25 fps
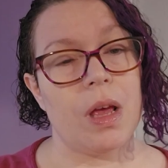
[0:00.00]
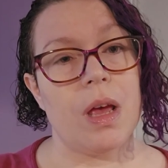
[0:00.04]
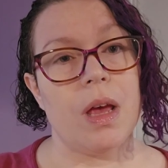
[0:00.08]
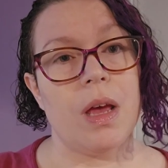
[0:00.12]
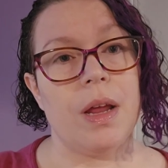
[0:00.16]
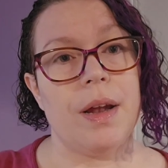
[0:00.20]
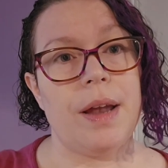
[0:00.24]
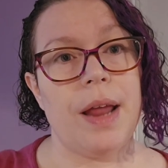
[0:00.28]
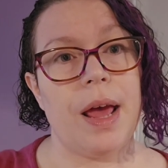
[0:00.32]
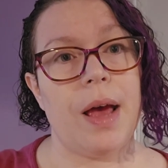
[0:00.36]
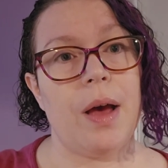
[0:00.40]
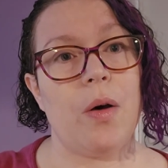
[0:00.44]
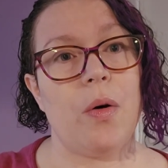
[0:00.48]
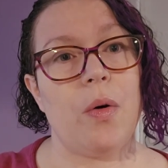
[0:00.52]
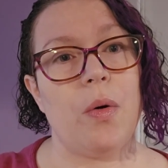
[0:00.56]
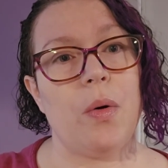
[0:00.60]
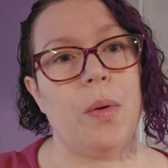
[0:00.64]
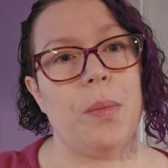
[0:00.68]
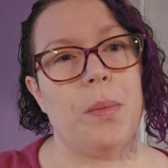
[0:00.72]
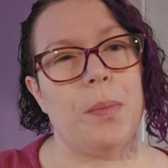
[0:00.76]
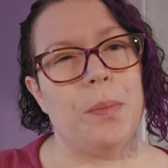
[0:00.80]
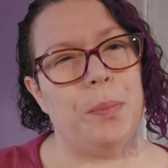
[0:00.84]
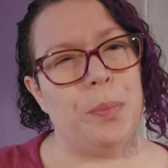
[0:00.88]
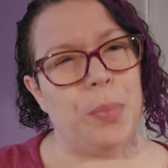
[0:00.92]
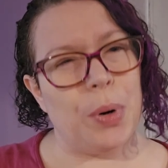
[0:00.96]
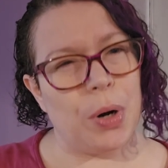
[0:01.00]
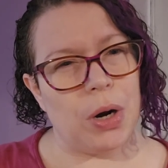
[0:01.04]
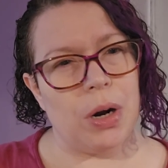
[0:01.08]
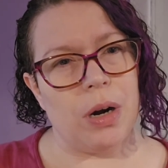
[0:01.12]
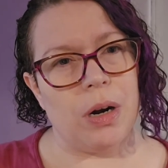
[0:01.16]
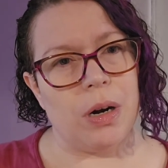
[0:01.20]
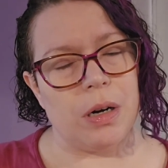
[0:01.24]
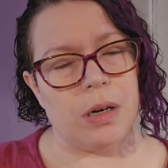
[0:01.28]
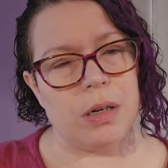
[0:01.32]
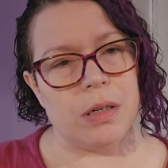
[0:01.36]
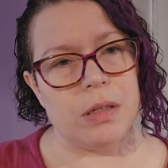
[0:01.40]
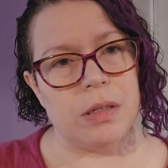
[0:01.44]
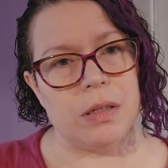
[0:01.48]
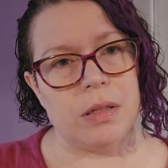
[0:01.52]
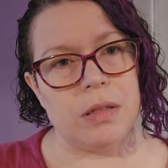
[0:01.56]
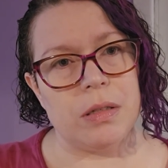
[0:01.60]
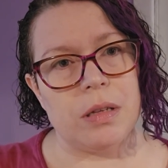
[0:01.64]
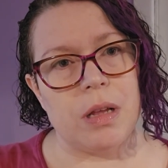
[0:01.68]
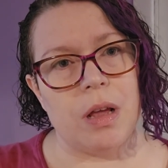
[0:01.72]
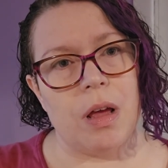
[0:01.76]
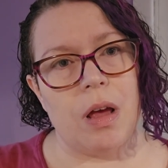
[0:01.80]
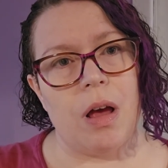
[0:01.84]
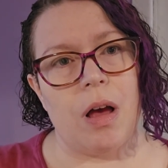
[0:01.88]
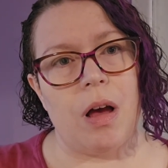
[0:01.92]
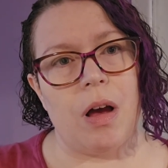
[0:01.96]
Now,
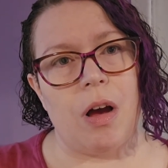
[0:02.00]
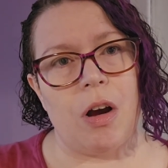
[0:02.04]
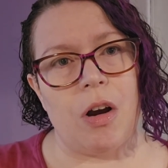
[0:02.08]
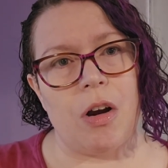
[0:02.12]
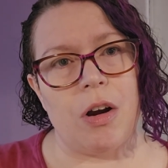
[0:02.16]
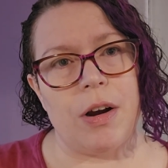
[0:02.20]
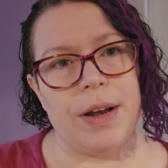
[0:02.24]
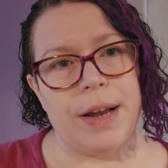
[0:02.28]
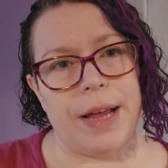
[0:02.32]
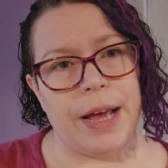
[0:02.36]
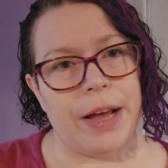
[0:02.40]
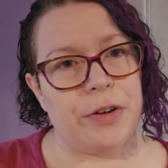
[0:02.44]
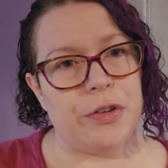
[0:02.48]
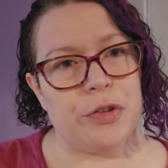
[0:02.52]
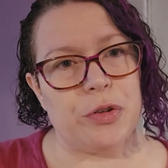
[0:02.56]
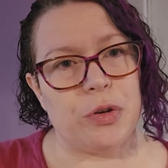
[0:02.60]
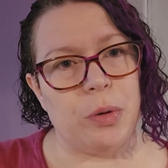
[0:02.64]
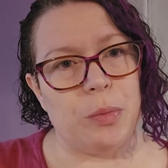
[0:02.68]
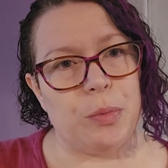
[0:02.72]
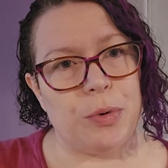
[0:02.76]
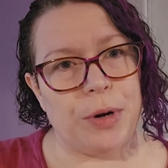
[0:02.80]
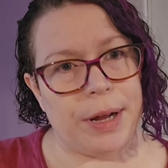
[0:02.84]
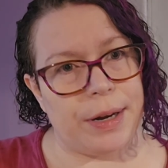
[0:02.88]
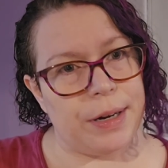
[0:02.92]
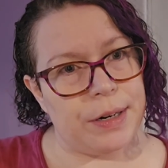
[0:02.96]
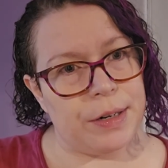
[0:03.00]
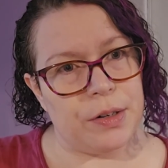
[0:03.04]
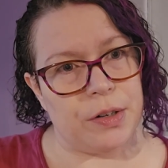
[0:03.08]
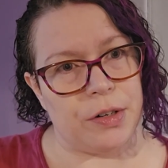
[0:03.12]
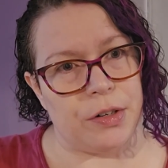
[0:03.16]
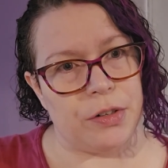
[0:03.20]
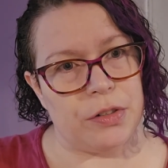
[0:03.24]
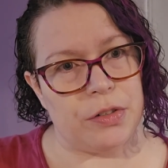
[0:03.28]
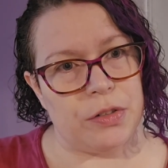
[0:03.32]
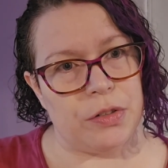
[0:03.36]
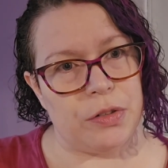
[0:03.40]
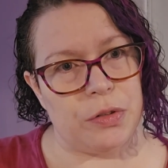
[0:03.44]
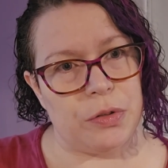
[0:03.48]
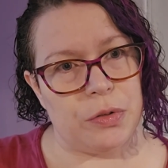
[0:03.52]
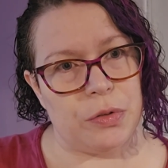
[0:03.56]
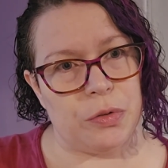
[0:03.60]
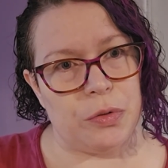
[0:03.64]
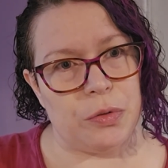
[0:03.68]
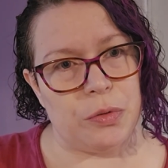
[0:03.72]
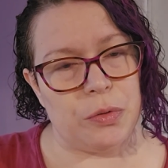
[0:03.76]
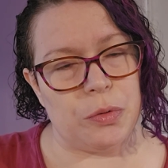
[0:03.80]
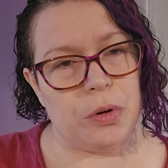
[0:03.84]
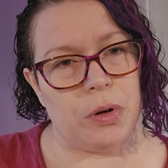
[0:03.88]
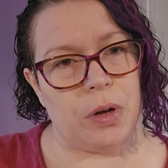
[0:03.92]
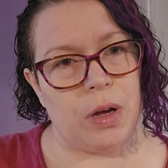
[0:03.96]
birds are a natural predator
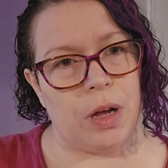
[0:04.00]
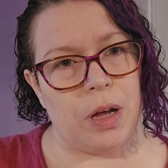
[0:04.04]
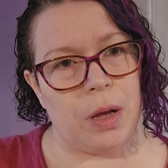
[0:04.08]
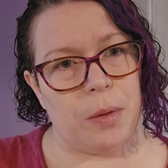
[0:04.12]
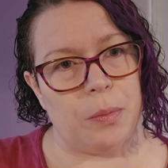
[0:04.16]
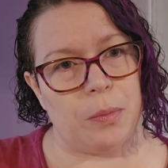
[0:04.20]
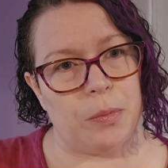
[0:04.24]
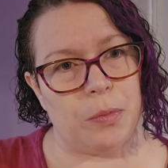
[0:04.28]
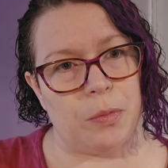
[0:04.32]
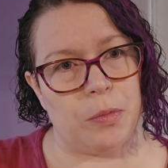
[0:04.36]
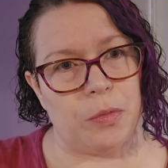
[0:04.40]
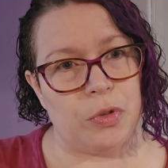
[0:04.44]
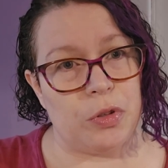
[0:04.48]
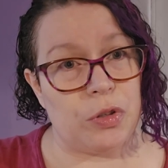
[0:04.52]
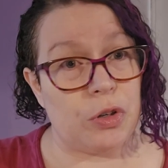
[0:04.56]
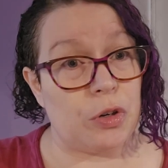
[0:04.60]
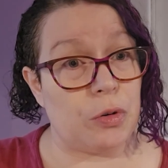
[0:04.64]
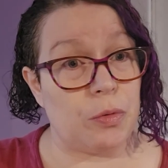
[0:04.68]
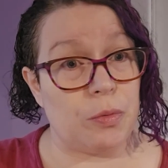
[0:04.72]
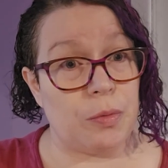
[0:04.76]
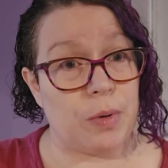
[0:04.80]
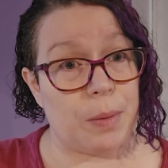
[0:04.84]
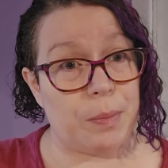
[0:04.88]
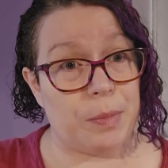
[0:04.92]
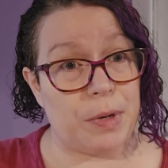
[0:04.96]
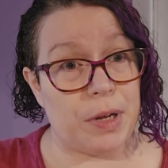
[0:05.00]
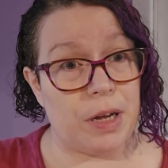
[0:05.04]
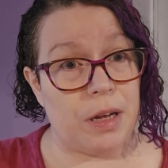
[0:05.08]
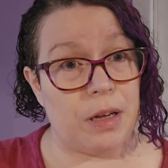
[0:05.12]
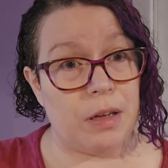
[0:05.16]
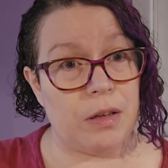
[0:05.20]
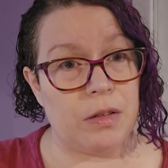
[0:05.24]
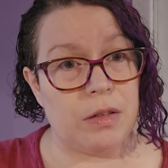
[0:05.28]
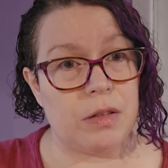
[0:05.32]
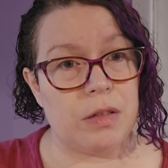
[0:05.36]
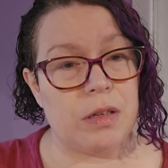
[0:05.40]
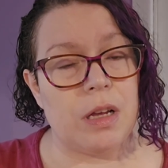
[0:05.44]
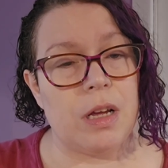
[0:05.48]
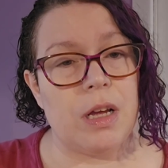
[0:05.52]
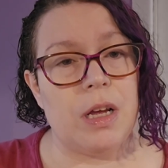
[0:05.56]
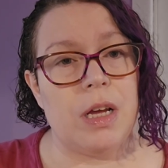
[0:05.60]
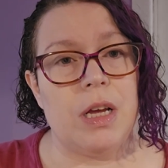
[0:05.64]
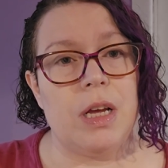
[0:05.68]
to certain reptiles.